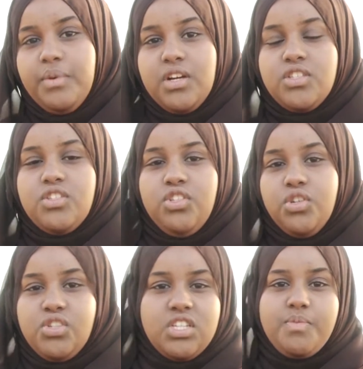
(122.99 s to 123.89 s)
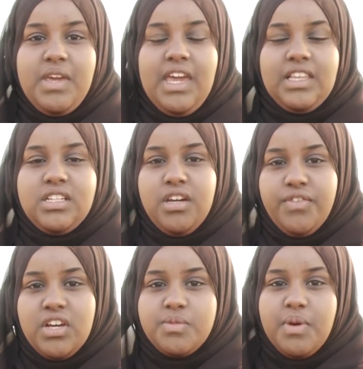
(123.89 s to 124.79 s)
because you just being the
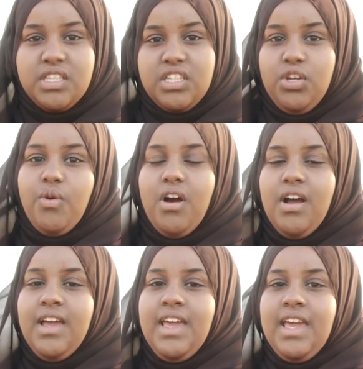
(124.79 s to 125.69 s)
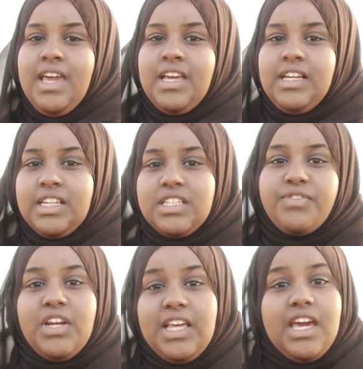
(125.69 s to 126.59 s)
diverse person you are can
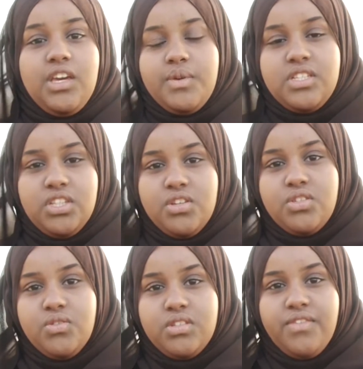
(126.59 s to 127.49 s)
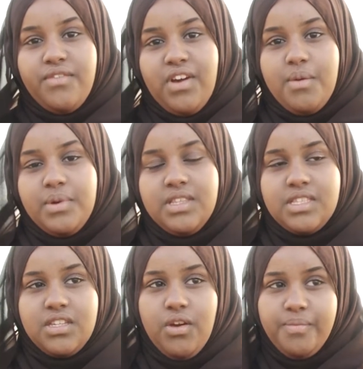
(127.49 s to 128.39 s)
definitely get you into those sorts of
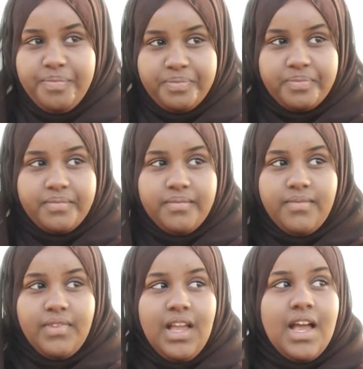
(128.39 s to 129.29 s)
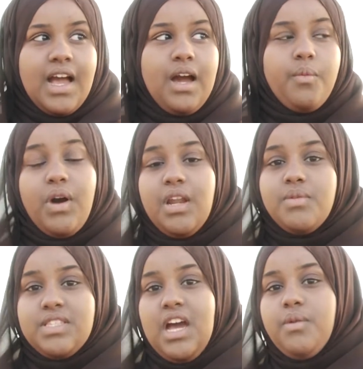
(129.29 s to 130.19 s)
environments. And while I
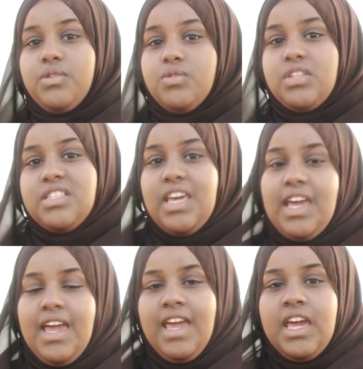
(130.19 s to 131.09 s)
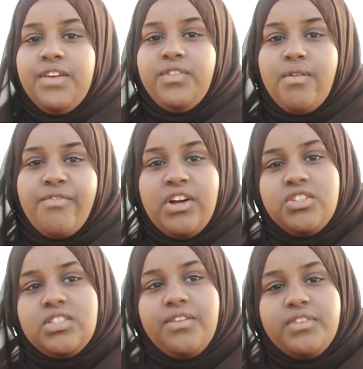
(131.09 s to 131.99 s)
was there, I would also say, if you ever find
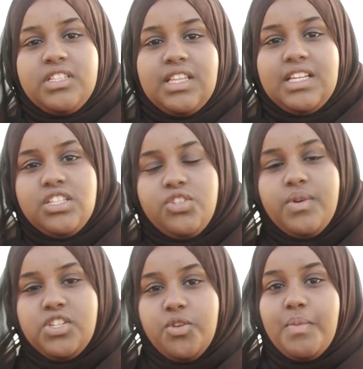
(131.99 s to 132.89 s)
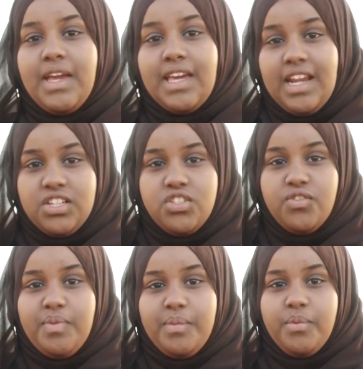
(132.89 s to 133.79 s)
yourself into that situation, make connections
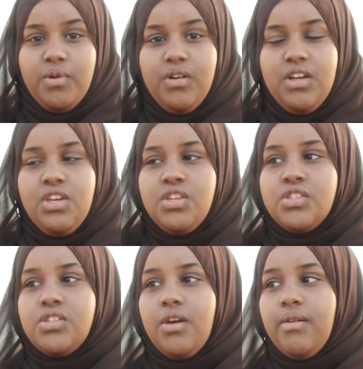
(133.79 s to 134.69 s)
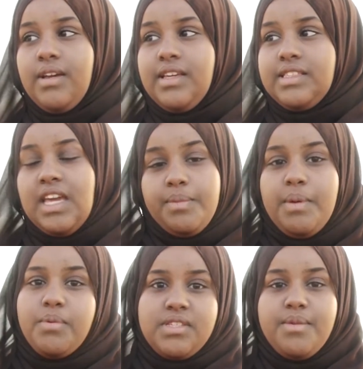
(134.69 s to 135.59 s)
with people. So take
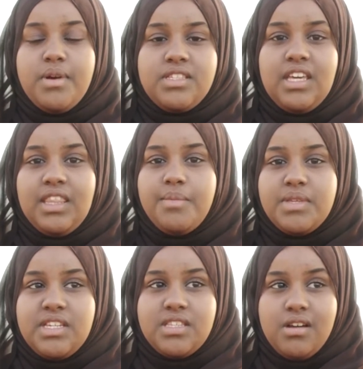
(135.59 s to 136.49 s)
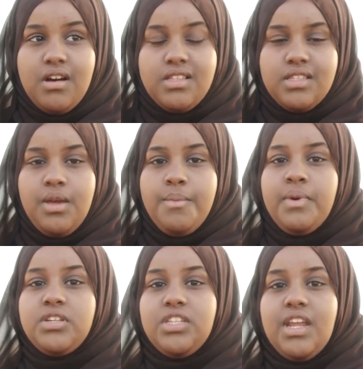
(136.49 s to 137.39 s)
people's emails, take their business cards,
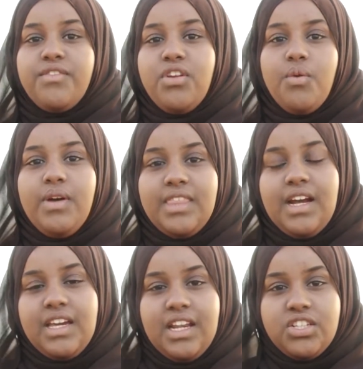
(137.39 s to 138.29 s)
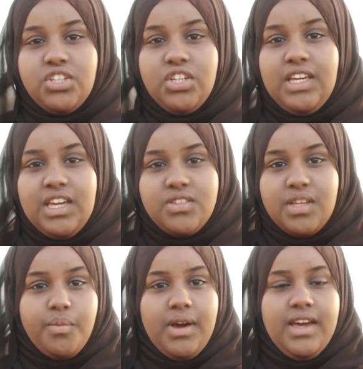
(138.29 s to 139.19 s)
because you never know when that connection could get you
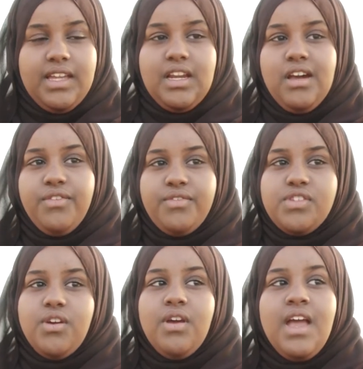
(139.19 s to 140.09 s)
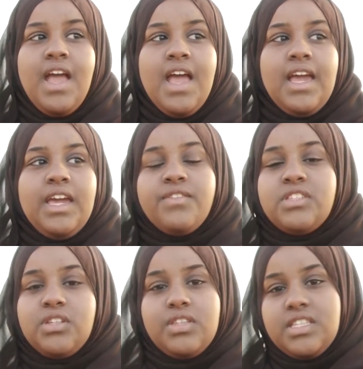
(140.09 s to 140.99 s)
somewhere in life. So even
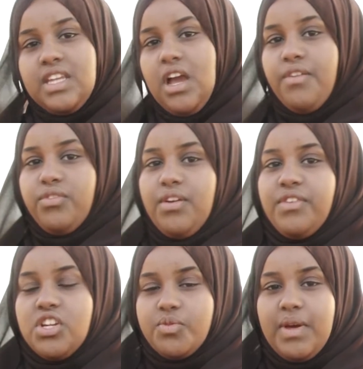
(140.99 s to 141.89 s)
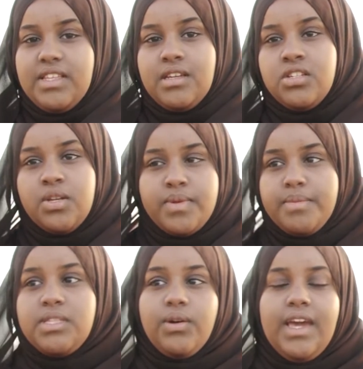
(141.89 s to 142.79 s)
till this day, after I finished my internships, I'm
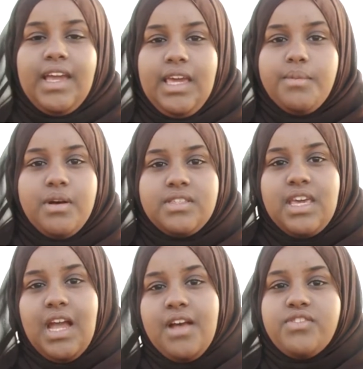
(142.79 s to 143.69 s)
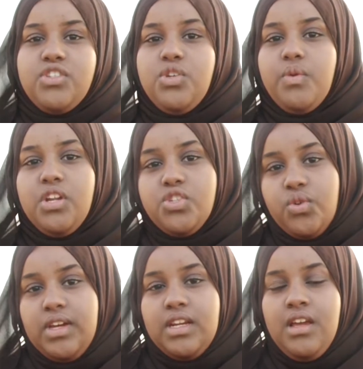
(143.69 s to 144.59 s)
still getting emails saying, Hafsa, do you want to
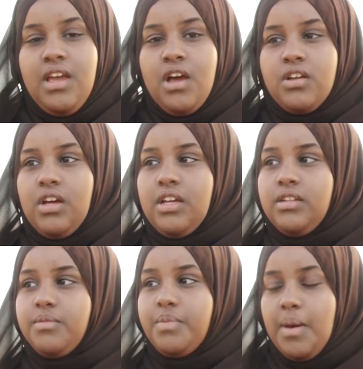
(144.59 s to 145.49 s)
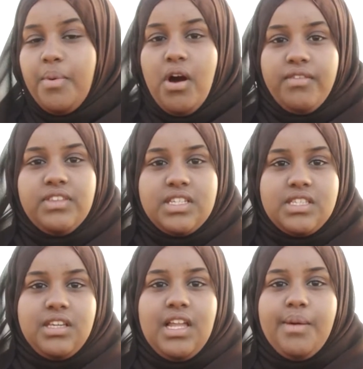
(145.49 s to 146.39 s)
join and be a part of
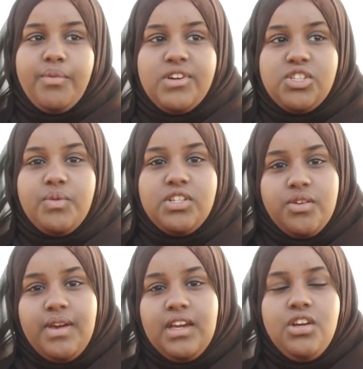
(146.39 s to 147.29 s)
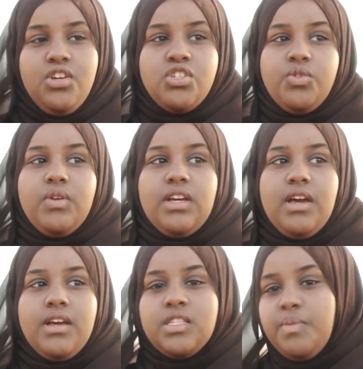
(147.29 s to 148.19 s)
this collaboration we're doing? Do you want
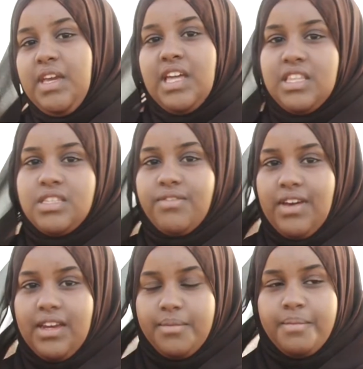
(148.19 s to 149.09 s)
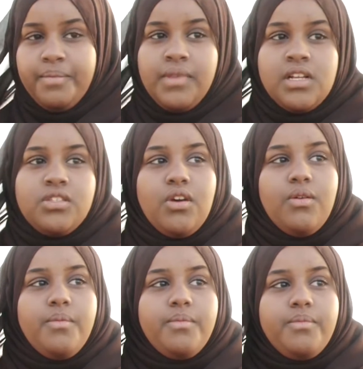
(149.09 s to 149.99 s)
to speak at this event? So